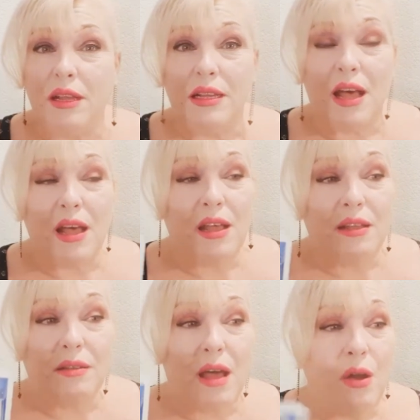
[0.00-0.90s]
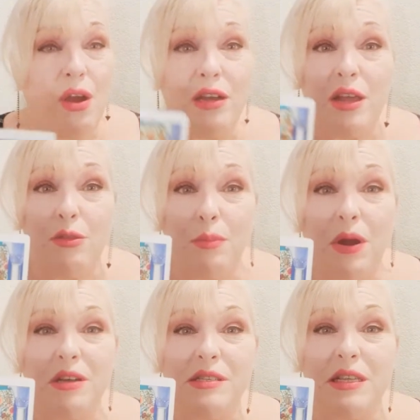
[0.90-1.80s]
uh, or another
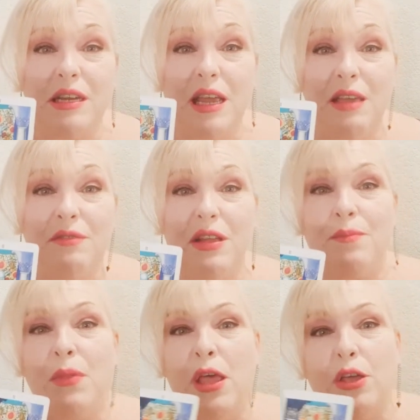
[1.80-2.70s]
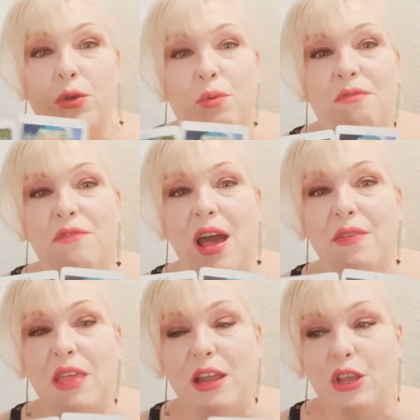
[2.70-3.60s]
person even you will
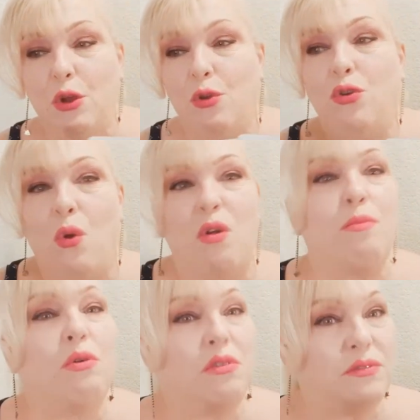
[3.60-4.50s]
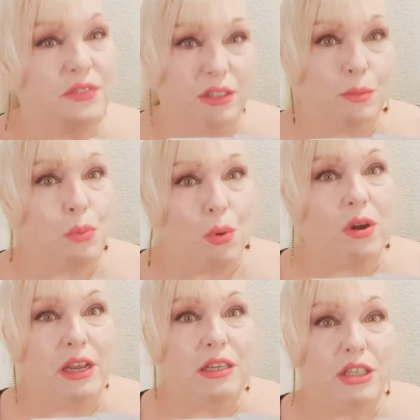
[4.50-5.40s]
find that normal feels
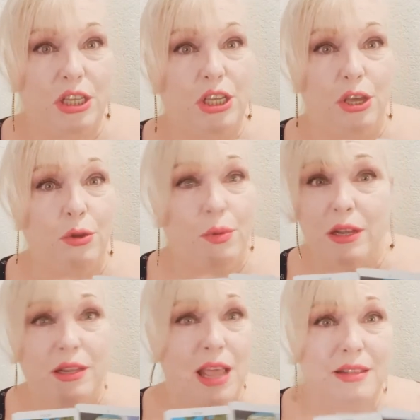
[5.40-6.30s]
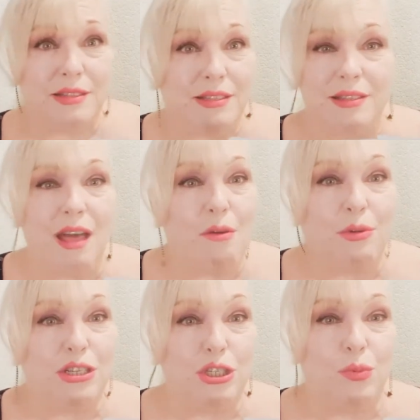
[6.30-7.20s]
boring to you and that's not
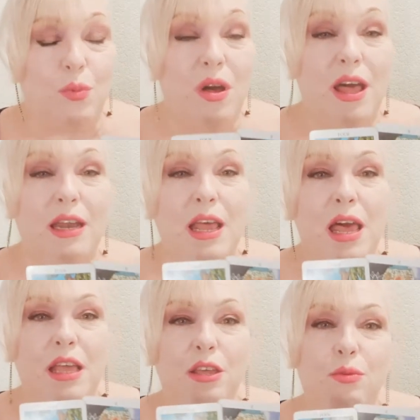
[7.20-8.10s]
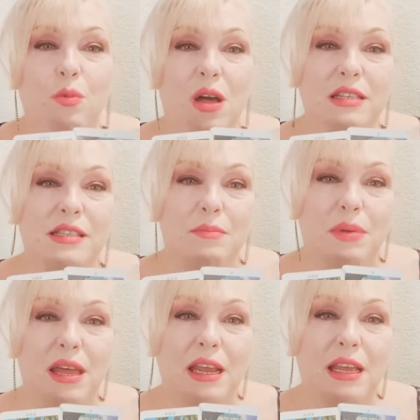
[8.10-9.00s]
what you want you want
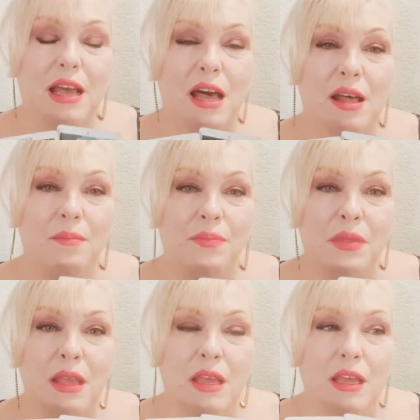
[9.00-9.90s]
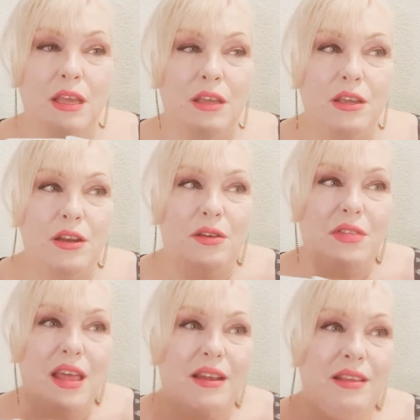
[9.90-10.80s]
somebody um, you, you know
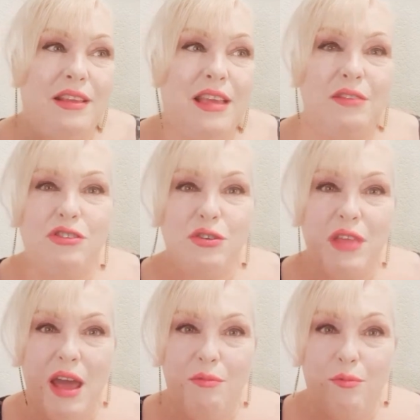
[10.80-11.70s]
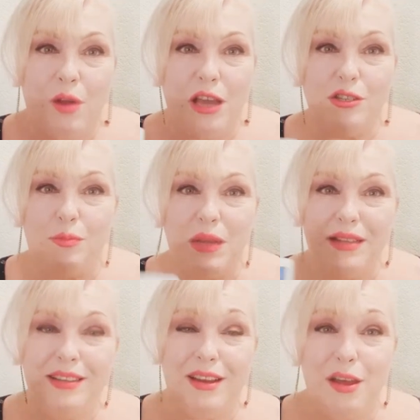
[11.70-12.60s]
that gives you that rush
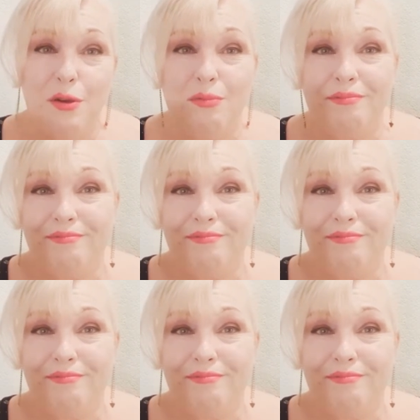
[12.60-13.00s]
but you know